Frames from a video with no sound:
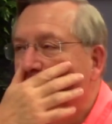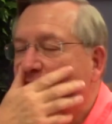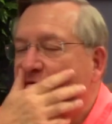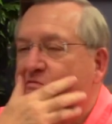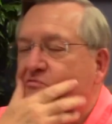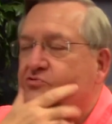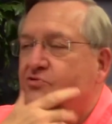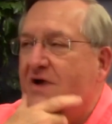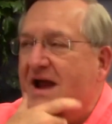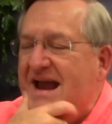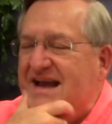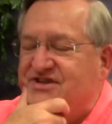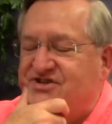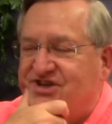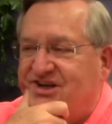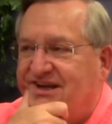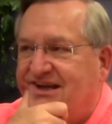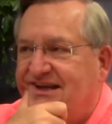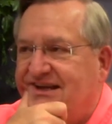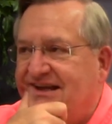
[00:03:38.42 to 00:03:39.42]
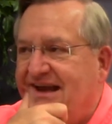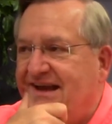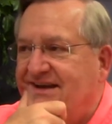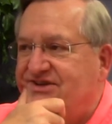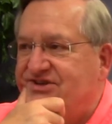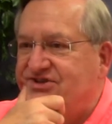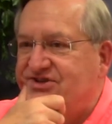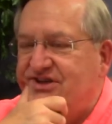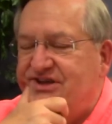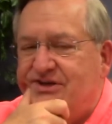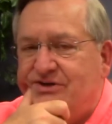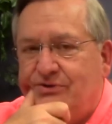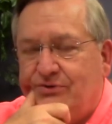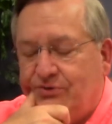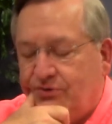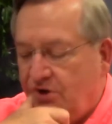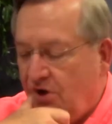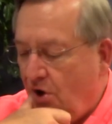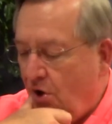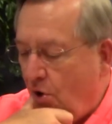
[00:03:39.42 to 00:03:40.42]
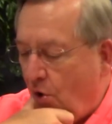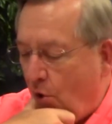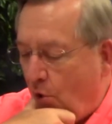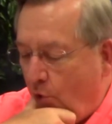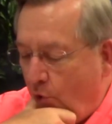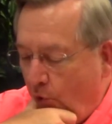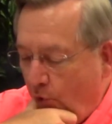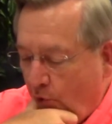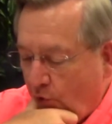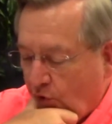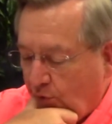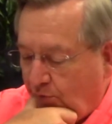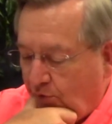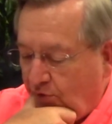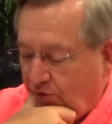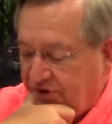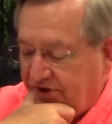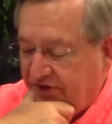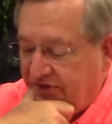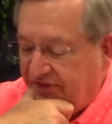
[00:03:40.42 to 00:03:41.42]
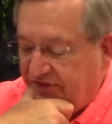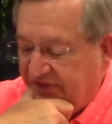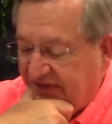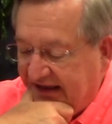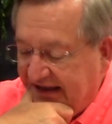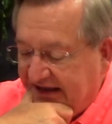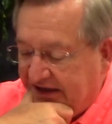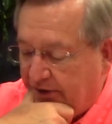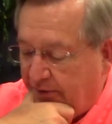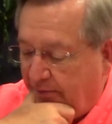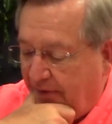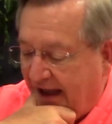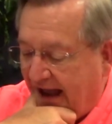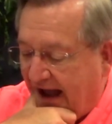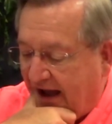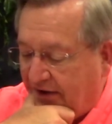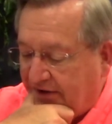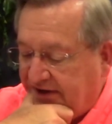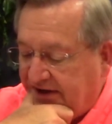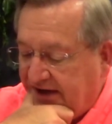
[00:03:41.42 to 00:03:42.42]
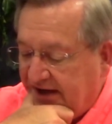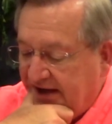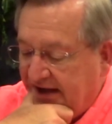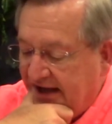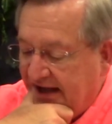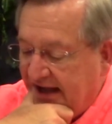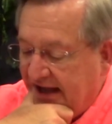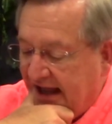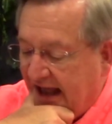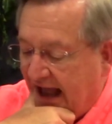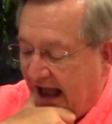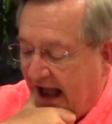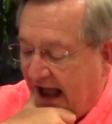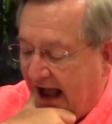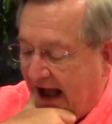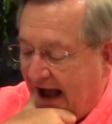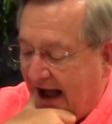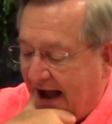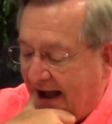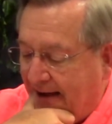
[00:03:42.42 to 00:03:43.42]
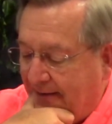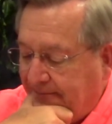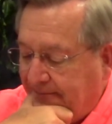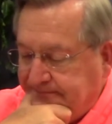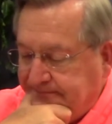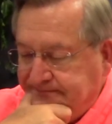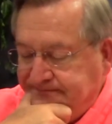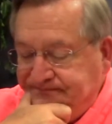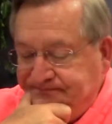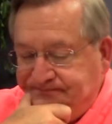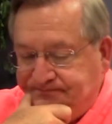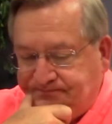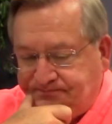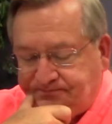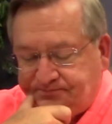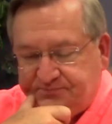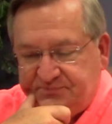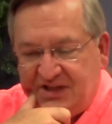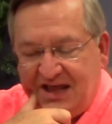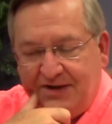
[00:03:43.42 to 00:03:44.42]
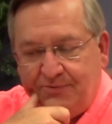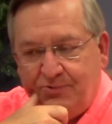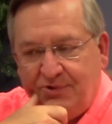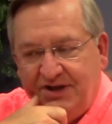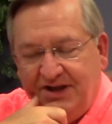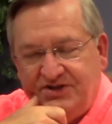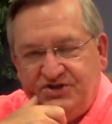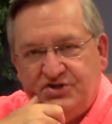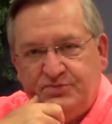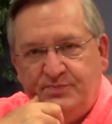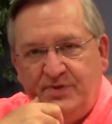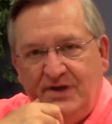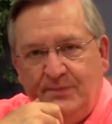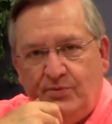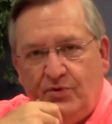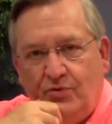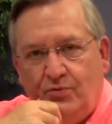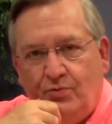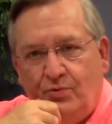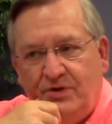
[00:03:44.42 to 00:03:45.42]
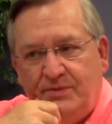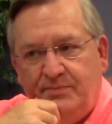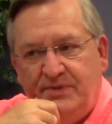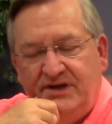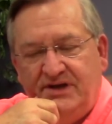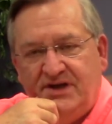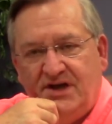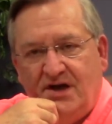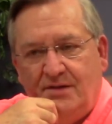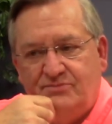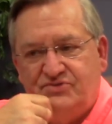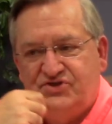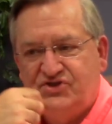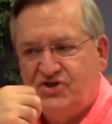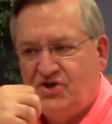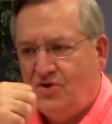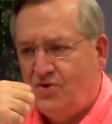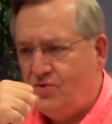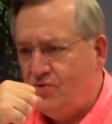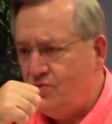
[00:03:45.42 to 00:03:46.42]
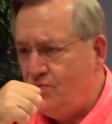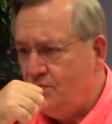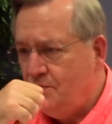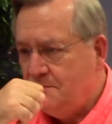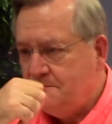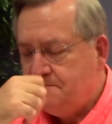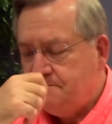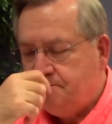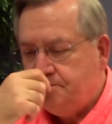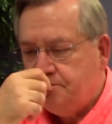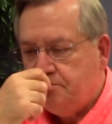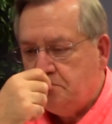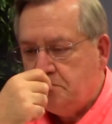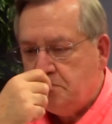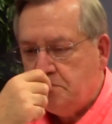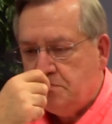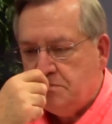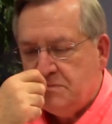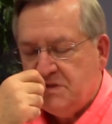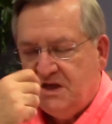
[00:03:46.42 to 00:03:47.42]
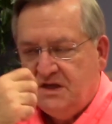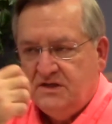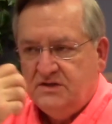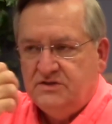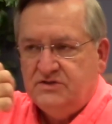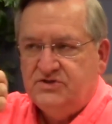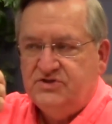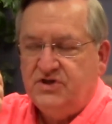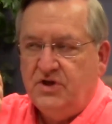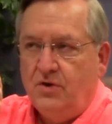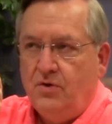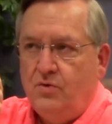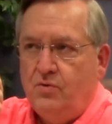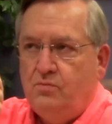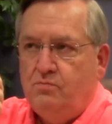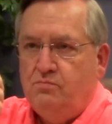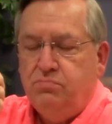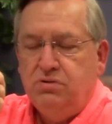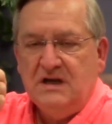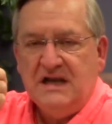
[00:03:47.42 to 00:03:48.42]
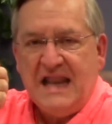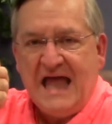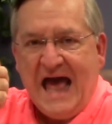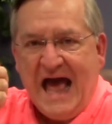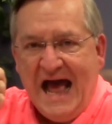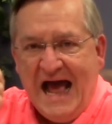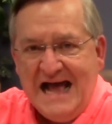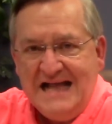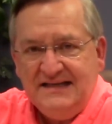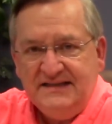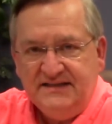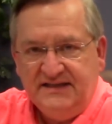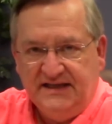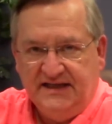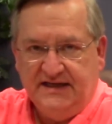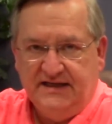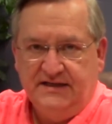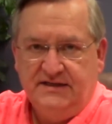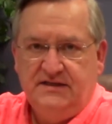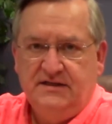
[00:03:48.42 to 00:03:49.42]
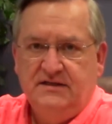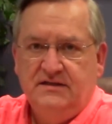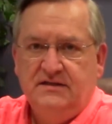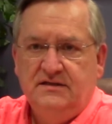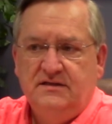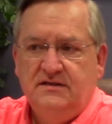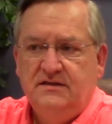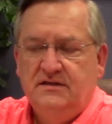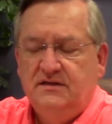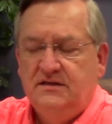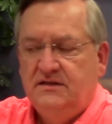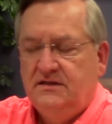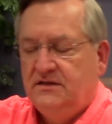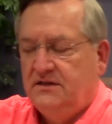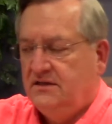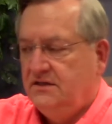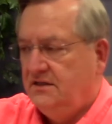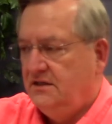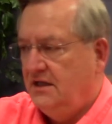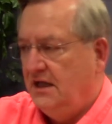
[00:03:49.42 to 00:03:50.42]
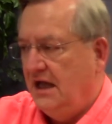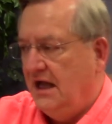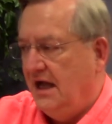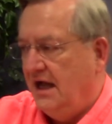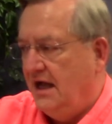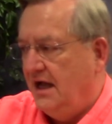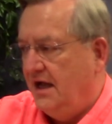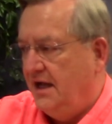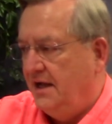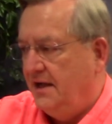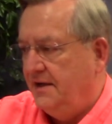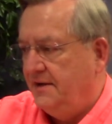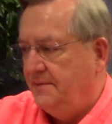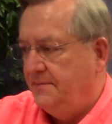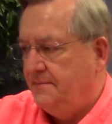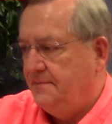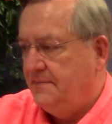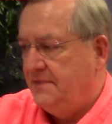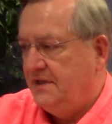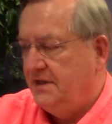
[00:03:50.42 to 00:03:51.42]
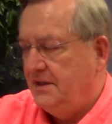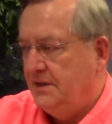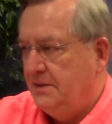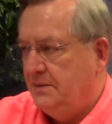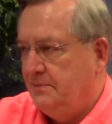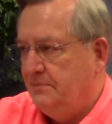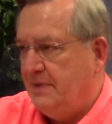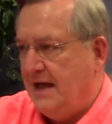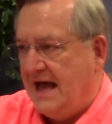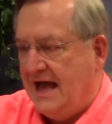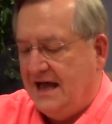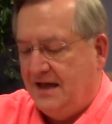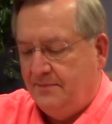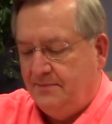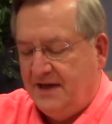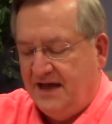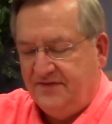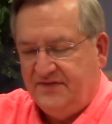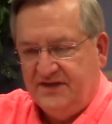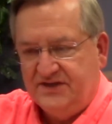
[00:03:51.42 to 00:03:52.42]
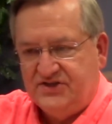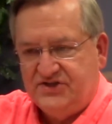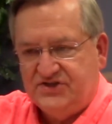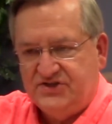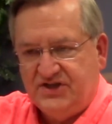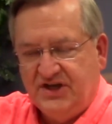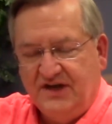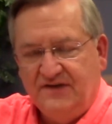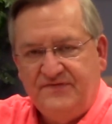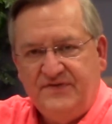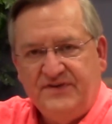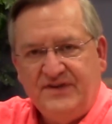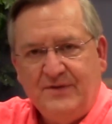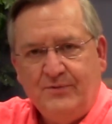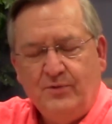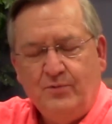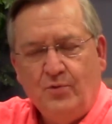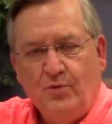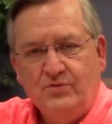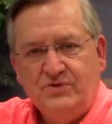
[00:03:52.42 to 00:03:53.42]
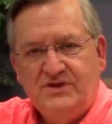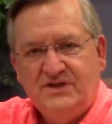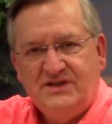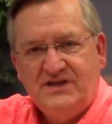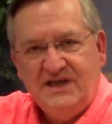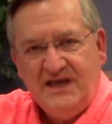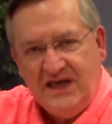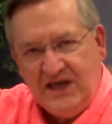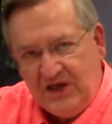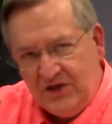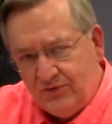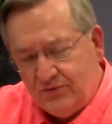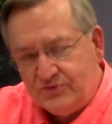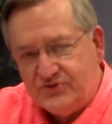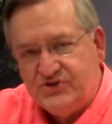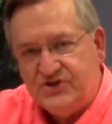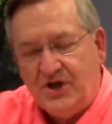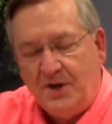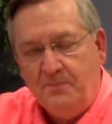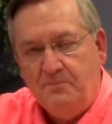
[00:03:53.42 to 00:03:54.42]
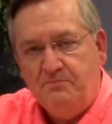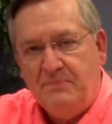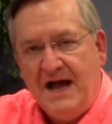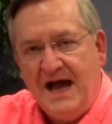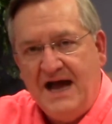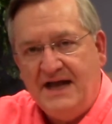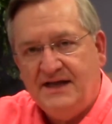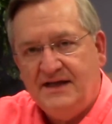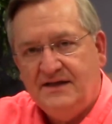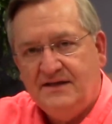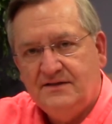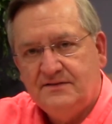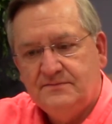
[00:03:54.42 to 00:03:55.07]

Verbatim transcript: tragic and still horrible to think about uh, that religious people would become so so blinded um, by by this stuff that they would want to kill somebody.